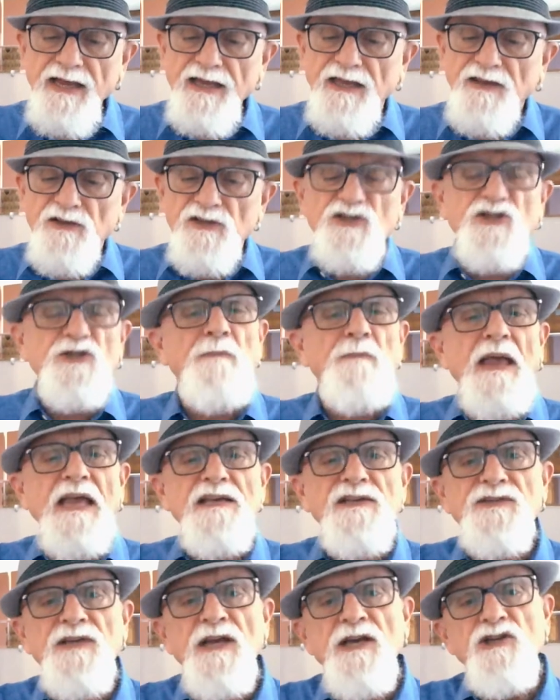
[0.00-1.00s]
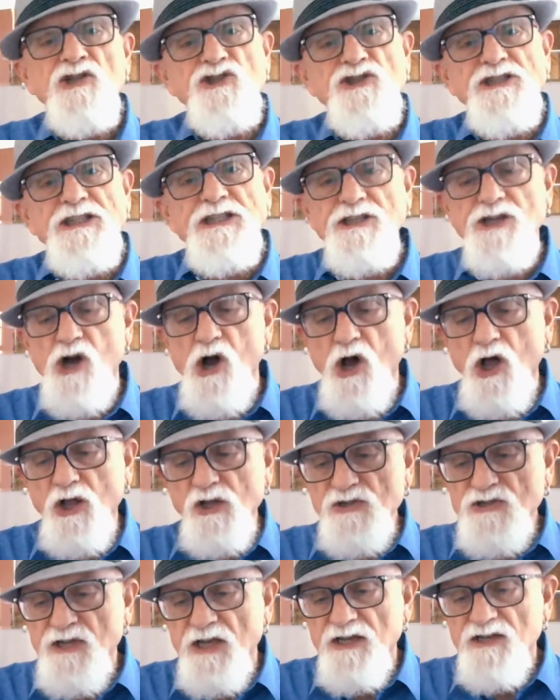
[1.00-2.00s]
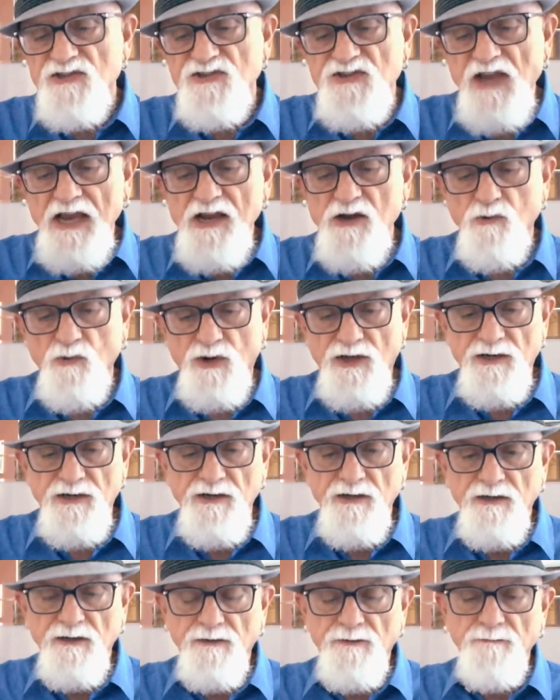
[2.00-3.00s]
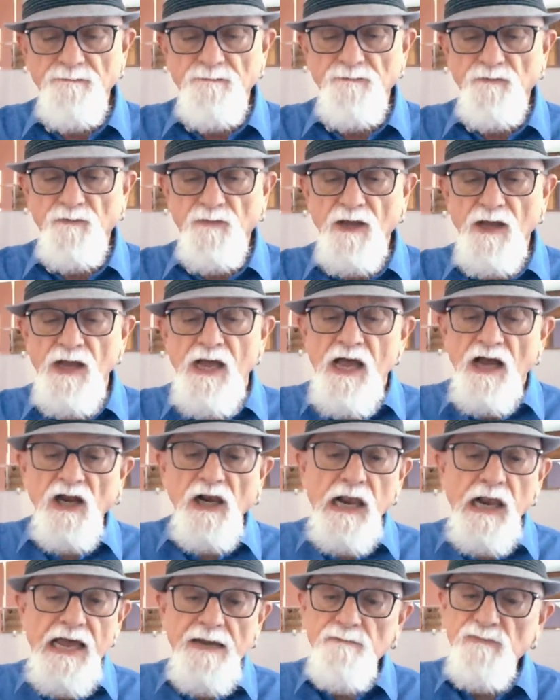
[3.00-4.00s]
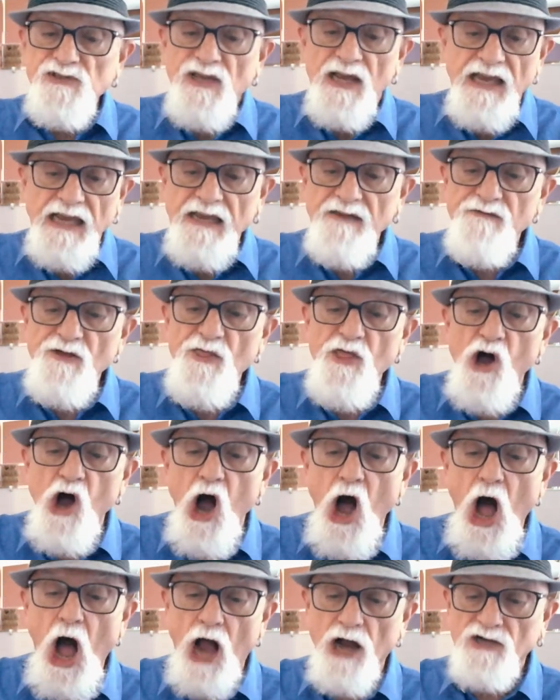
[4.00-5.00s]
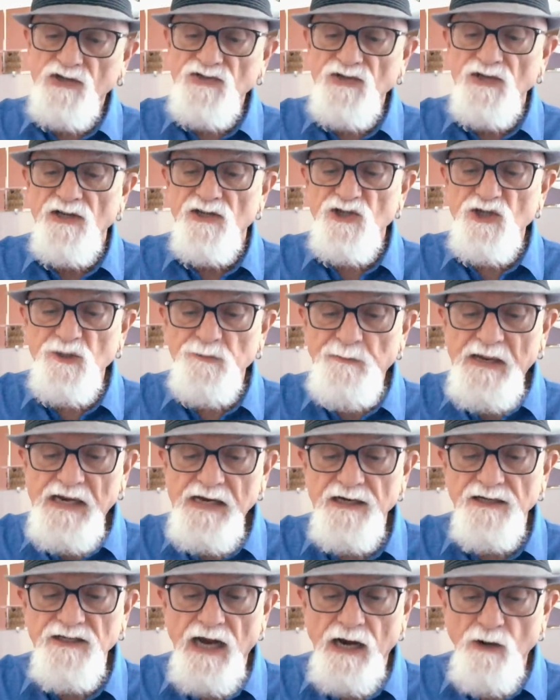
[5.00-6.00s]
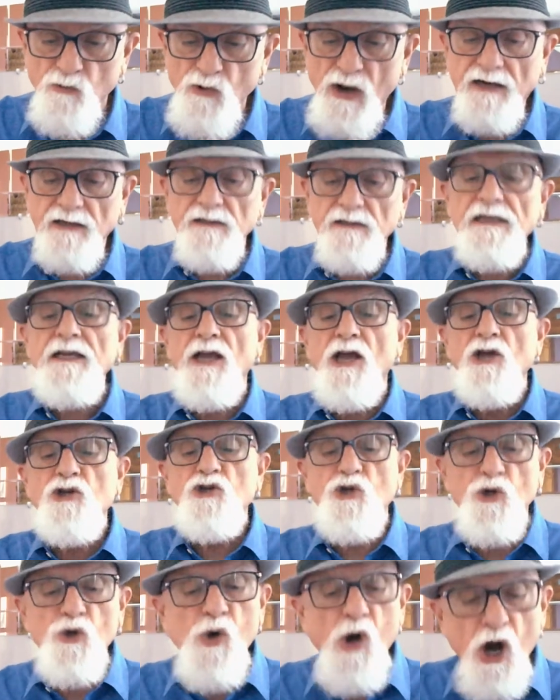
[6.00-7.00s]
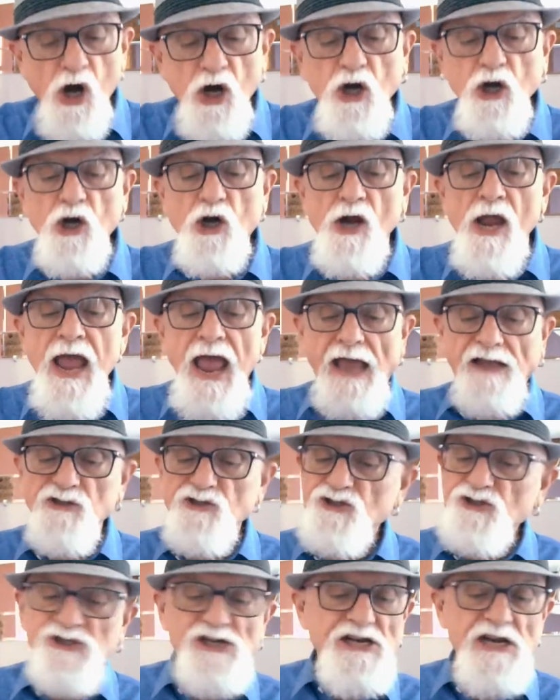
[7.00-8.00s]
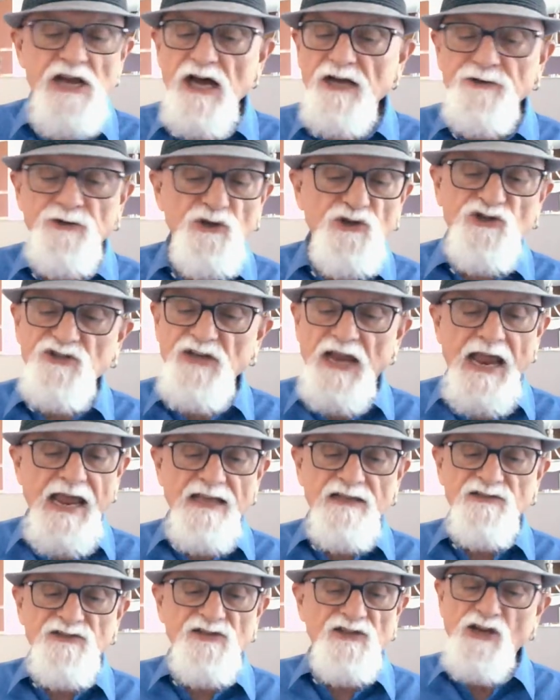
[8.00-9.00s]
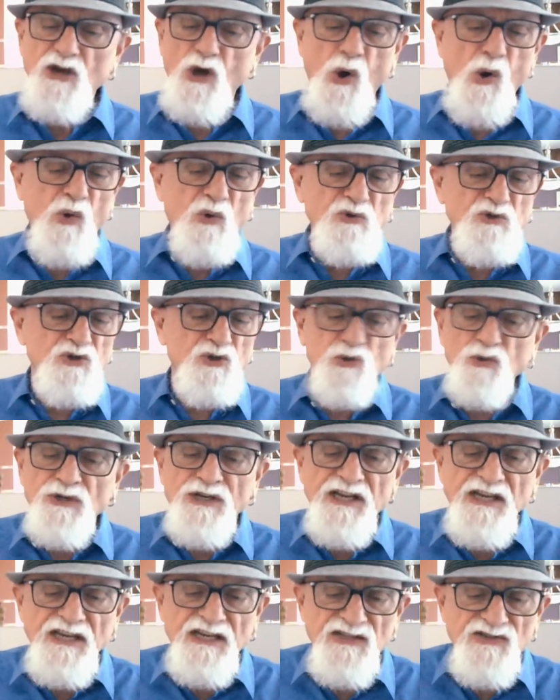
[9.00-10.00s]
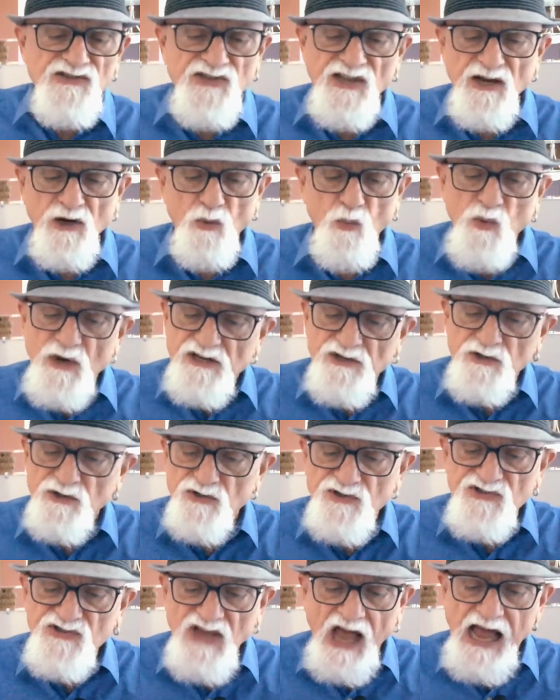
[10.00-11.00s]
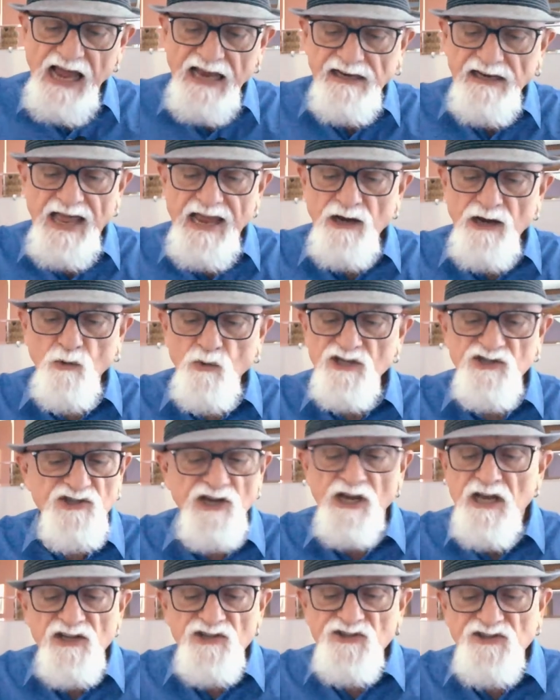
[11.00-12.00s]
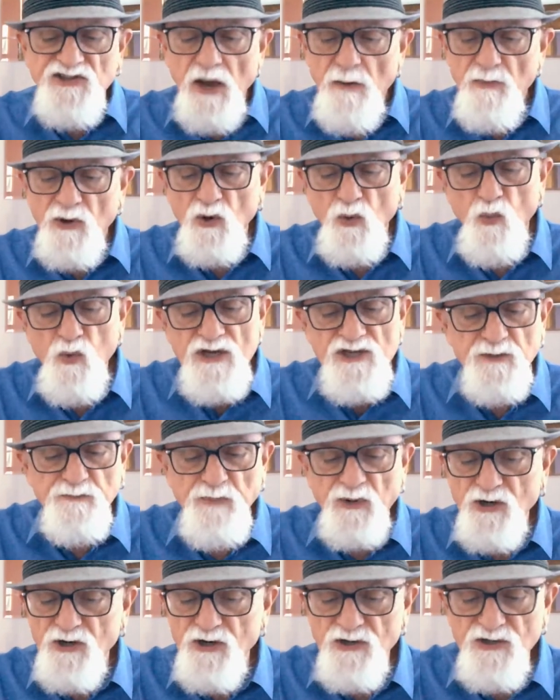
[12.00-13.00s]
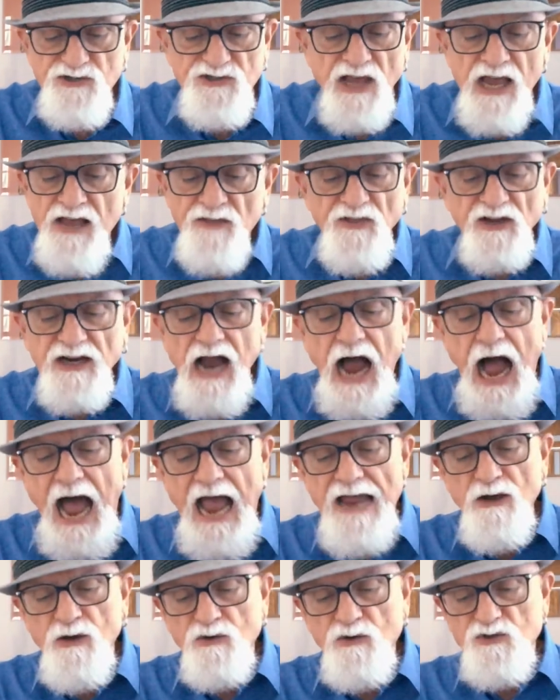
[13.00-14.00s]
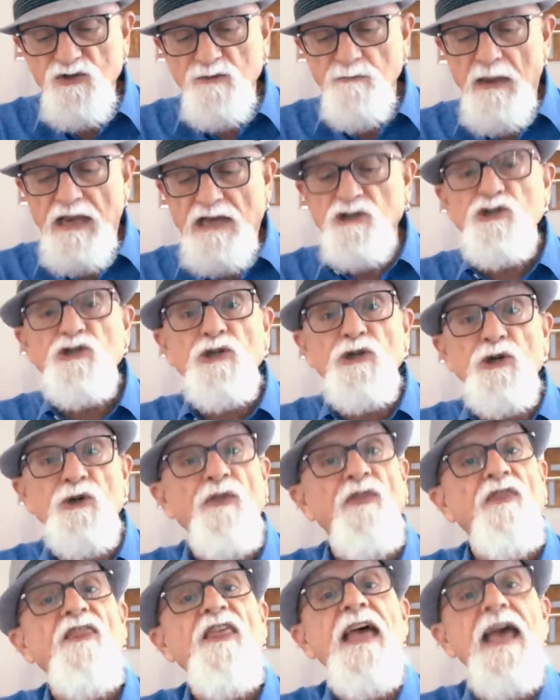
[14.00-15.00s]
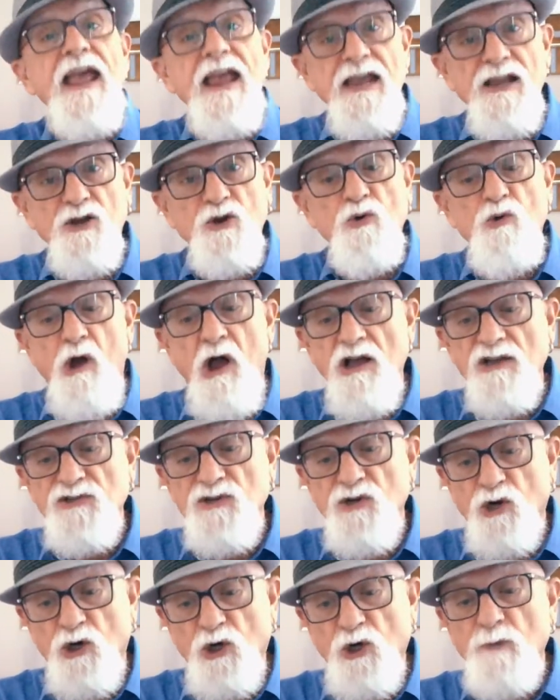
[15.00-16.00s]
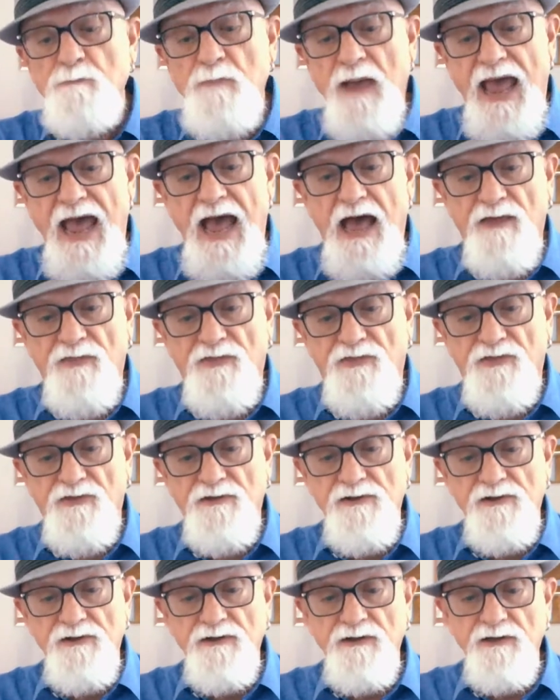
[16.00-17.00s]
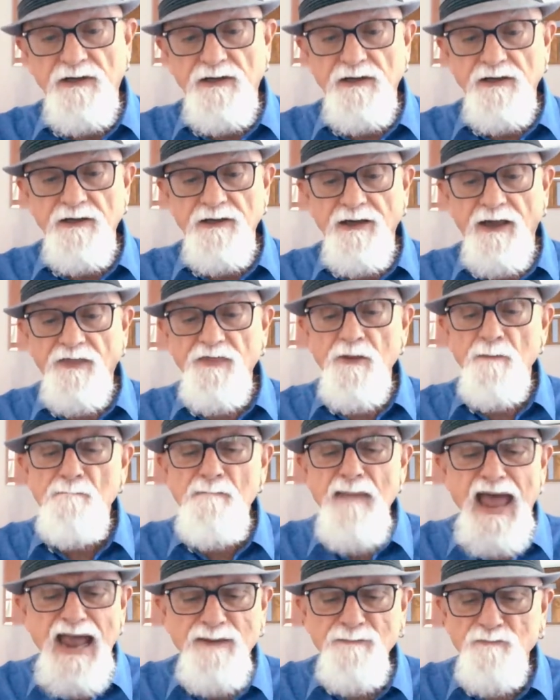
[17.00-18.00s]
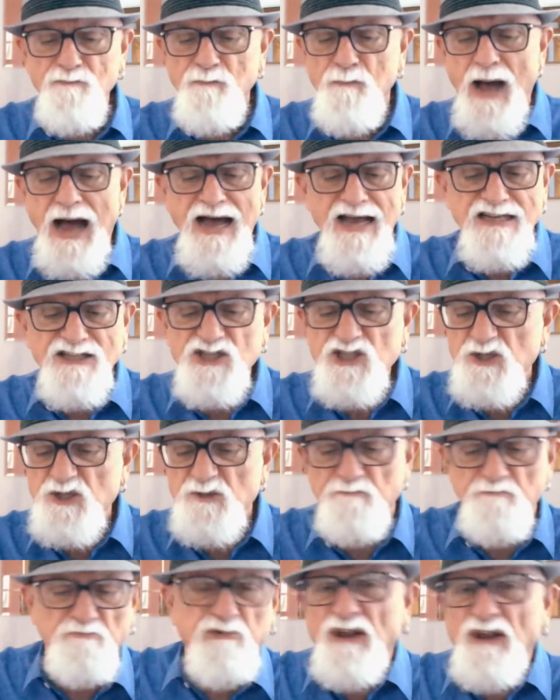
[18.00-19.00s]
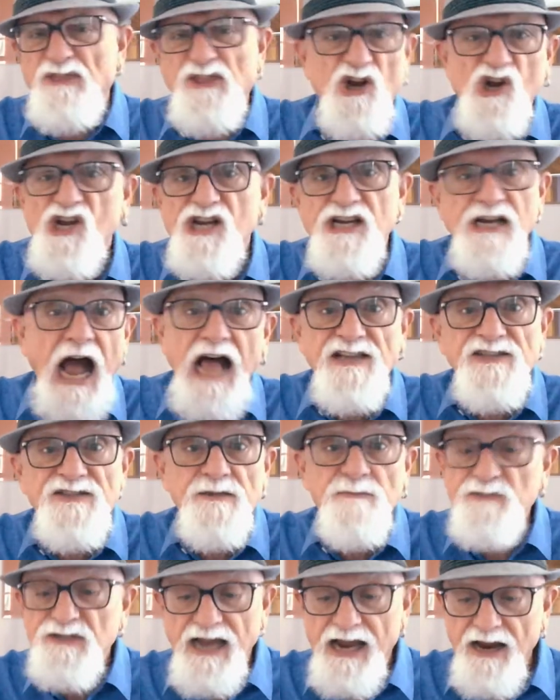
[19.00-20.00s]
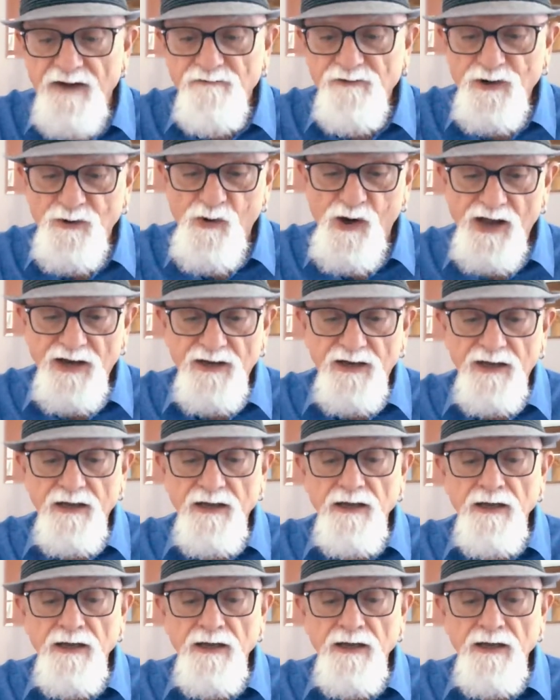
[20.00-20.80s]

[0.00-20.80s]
in the space she calls sacred. Claims even the hawks speak directly to her, and she understands the old trees, their winter sign language, summer whispers. The coyotes make sure they cross her path, and the magpies spread their gossip to everyone.